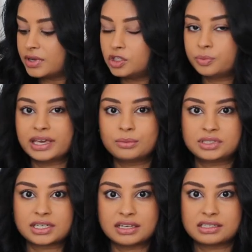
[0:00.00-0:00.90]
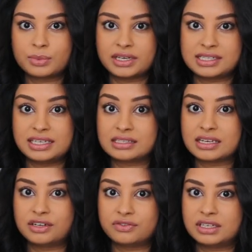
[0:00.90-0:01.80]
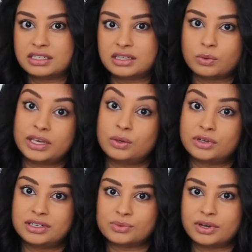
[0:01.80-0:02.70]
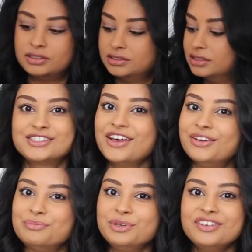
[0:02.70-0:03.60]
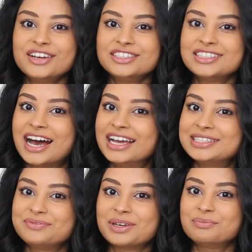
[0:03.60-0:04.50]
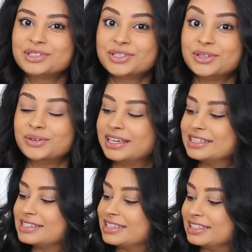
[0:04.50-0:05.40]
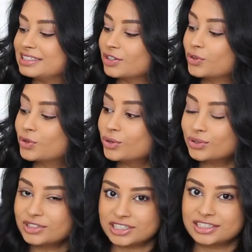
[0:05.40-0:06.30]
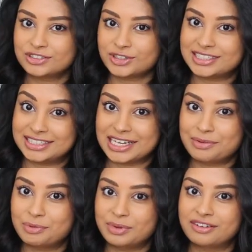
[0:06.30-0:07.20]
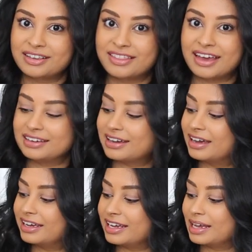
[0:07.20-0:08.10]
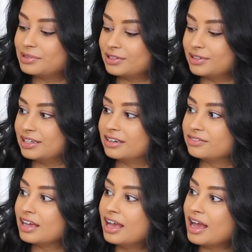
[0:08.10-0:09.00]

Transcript: You'll be able to customize the inside of this the way you want as well. So moving on to item number two, it's this gorgeous dressing table mirror that I absolutely love.